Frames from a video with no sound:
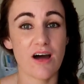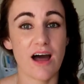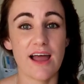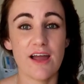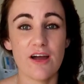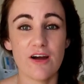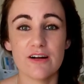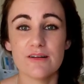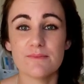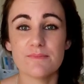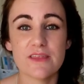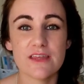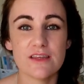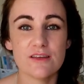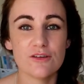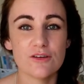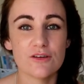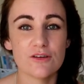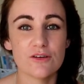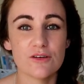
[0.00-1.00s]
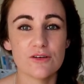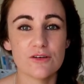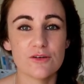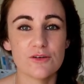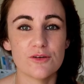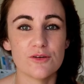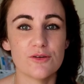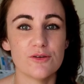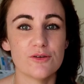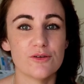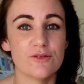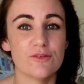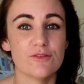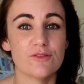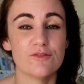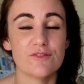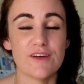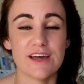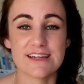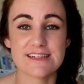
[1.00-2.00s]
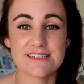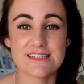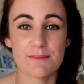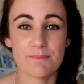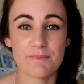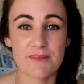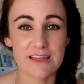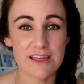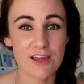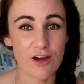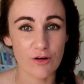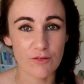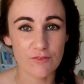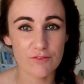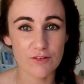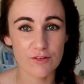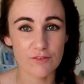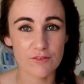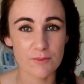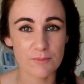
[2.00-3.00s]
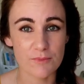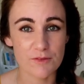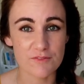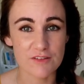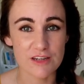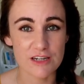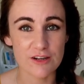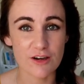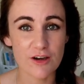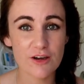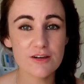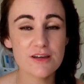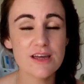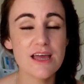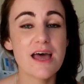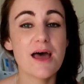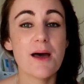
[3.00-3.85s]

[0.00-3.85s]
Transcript: I hope that you found something helpful from the video.